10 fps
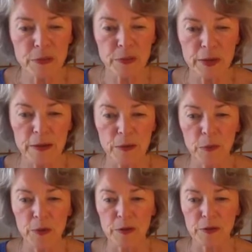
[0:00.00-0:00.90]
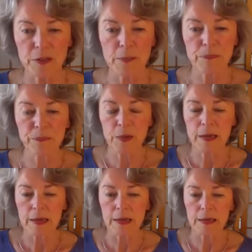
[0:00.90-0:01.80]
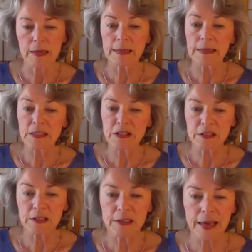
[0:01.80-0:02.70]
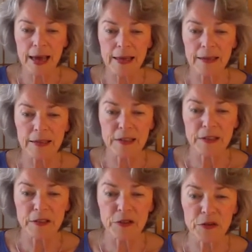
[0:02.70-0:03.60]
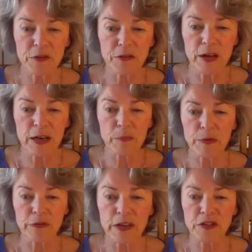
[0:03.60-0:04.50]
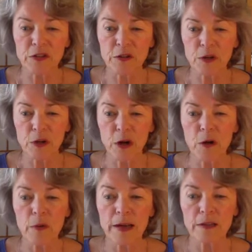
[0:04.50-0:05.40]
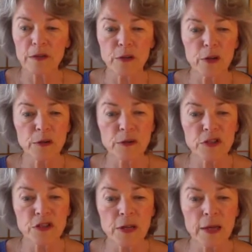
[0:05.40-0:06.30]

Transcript: around the world. In addition, Kat is a certified professional coactive coach